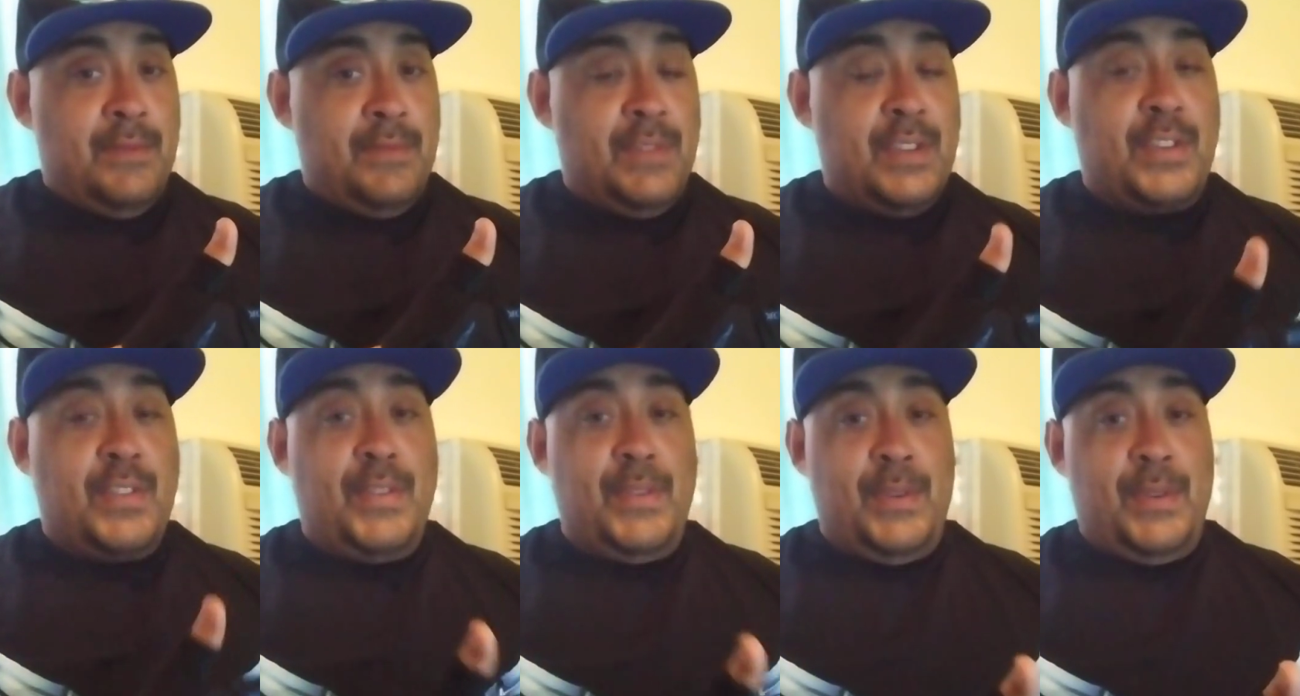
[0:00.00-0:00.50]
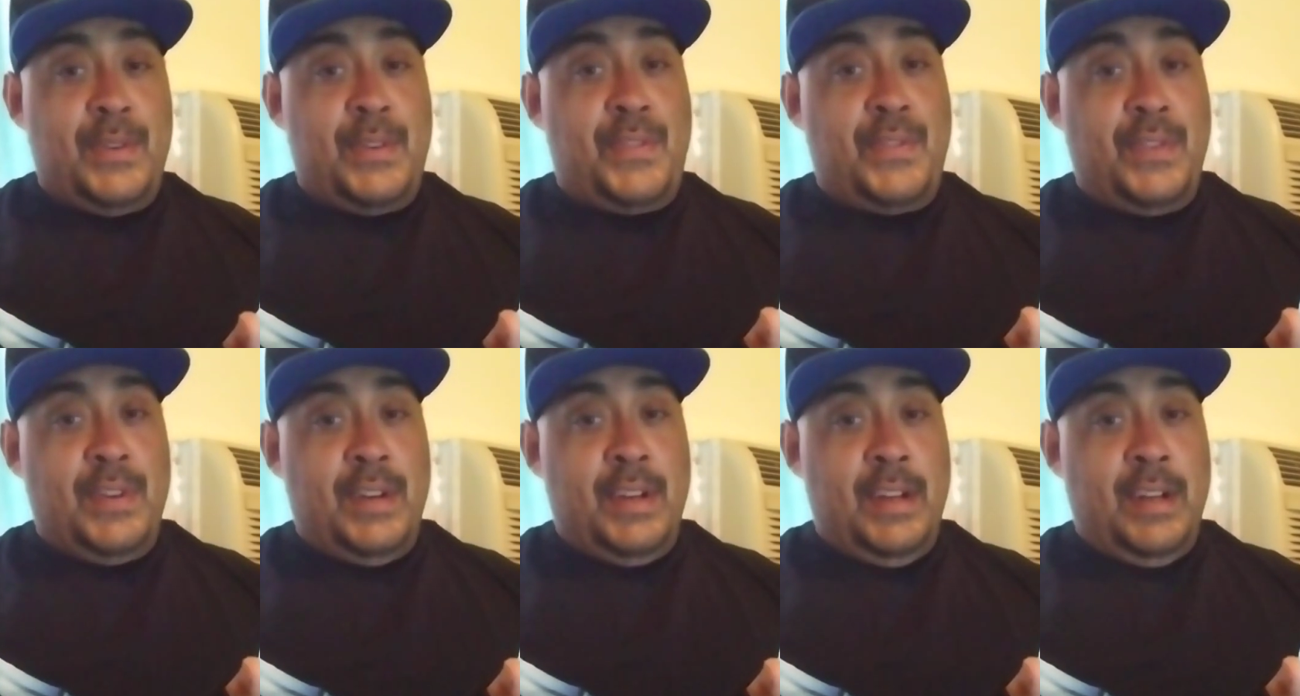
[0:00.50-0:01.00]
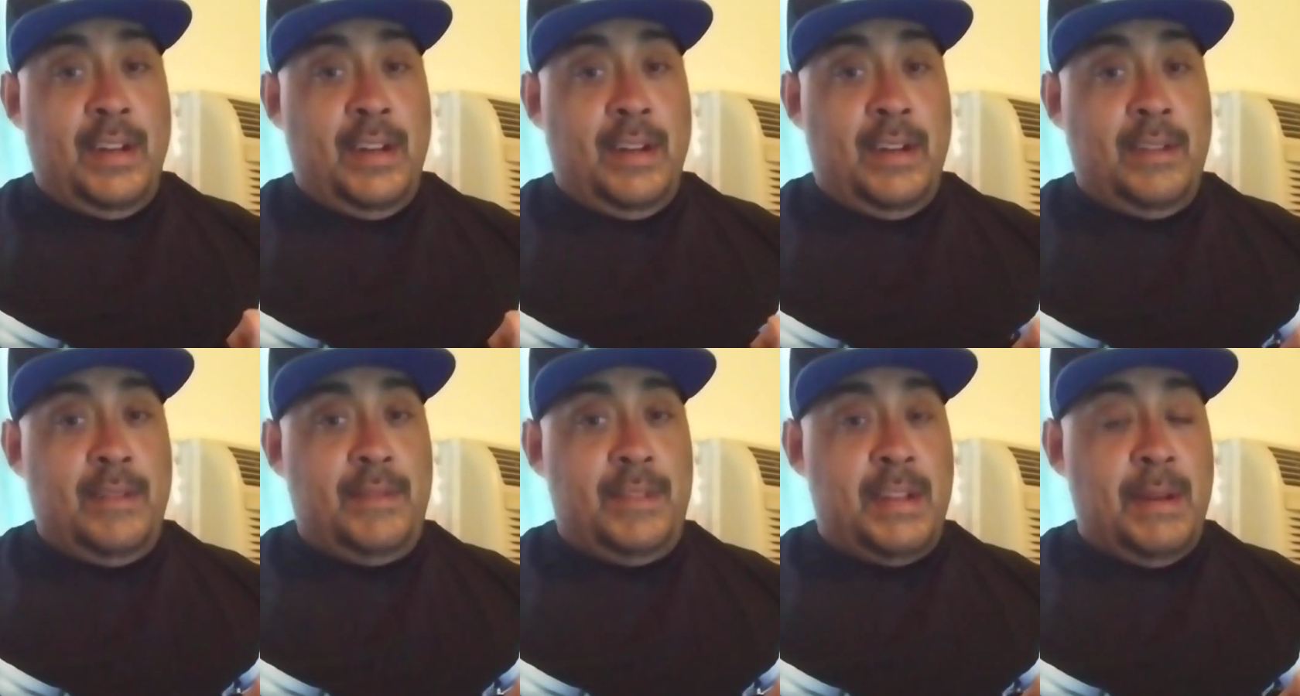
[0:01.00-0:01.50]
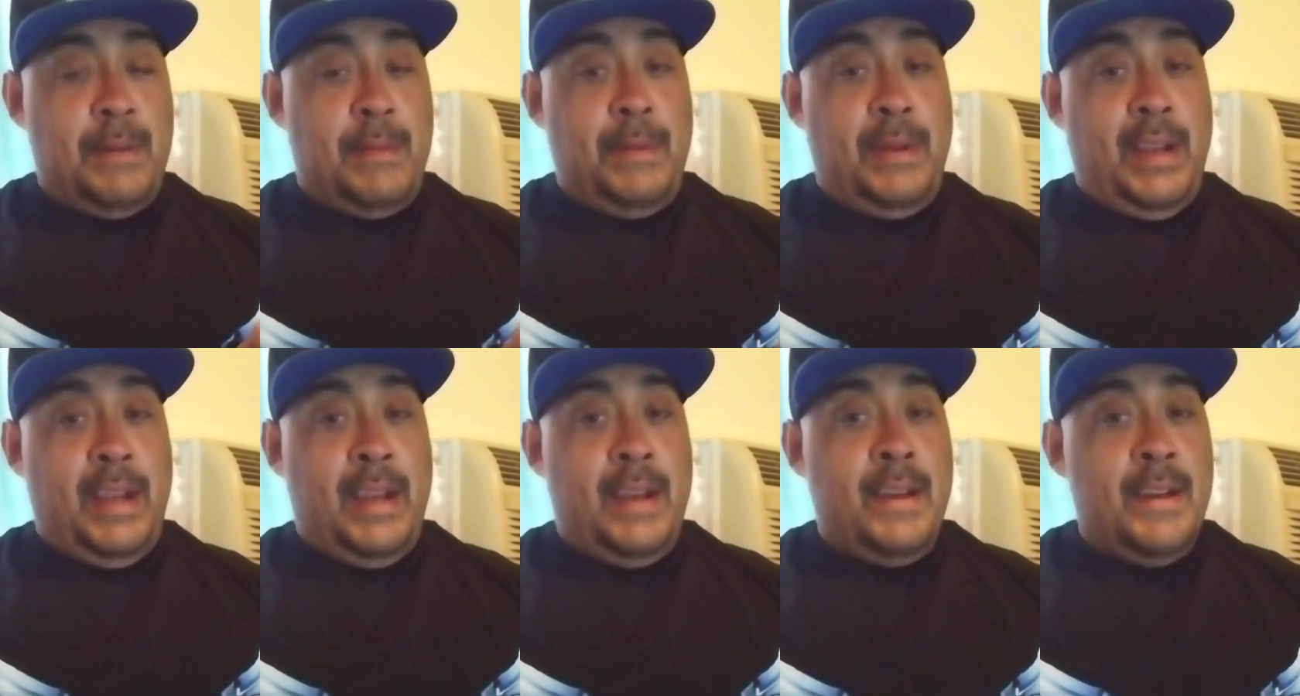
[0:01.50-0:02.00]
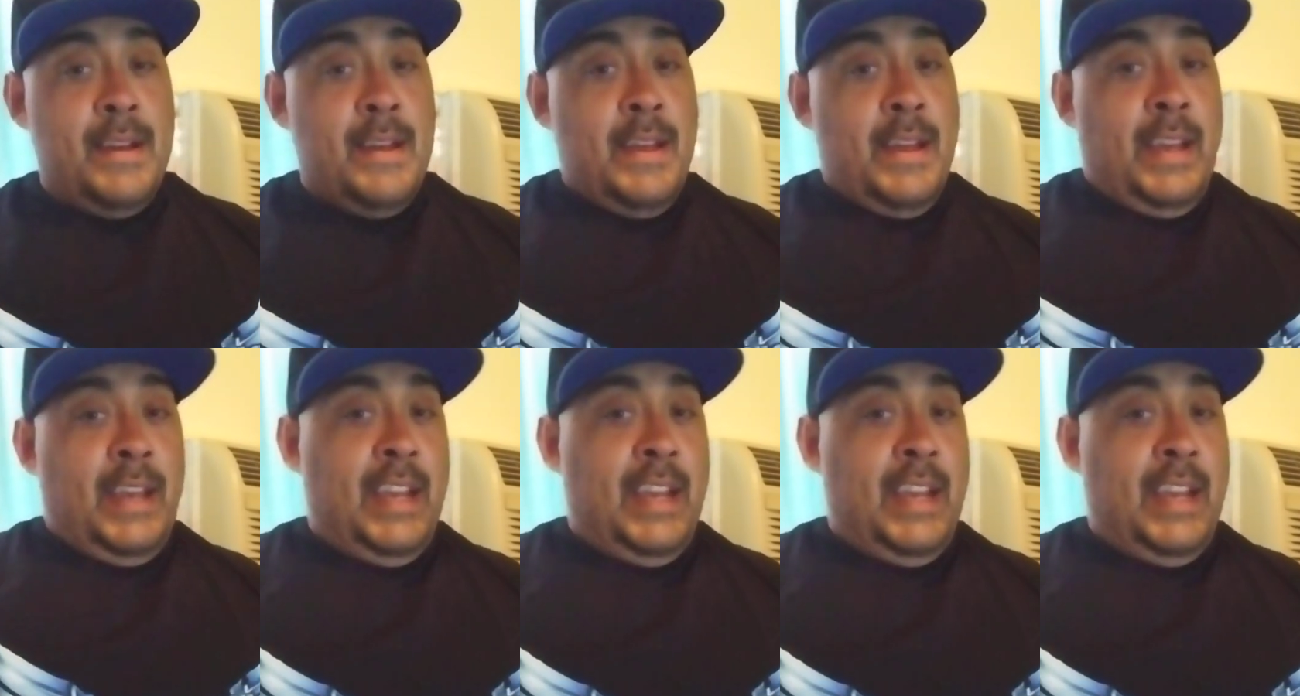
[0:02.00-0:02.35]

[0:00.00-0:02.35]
recruiters for the WWE.